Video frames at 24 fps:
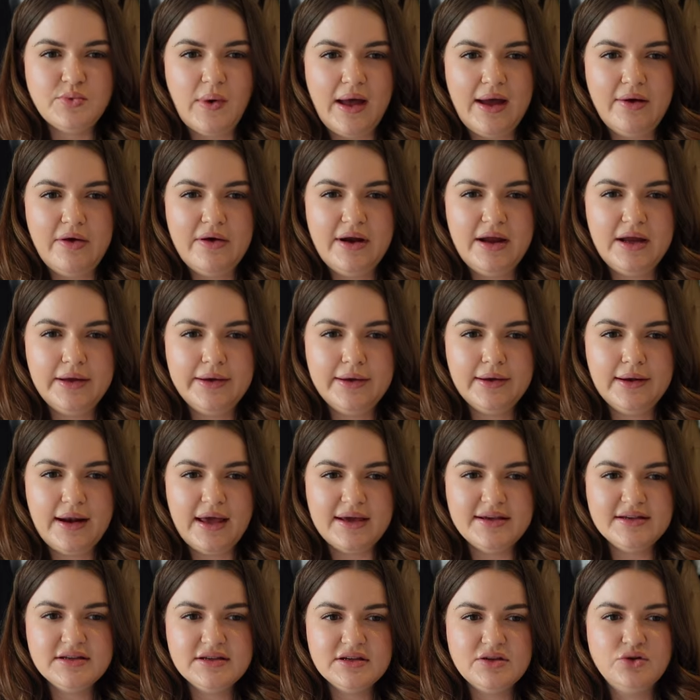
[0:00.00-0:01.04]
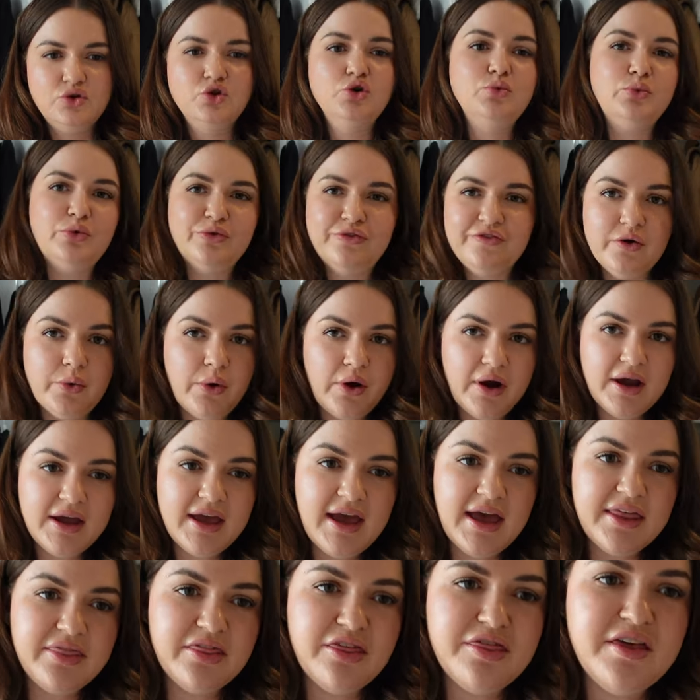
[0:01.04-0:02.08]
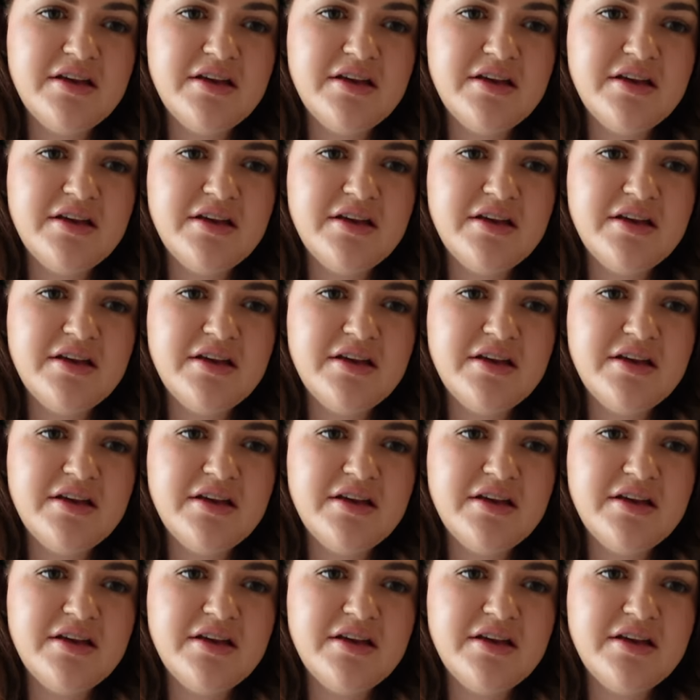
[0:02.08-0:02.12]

wearing like normal footwear again. The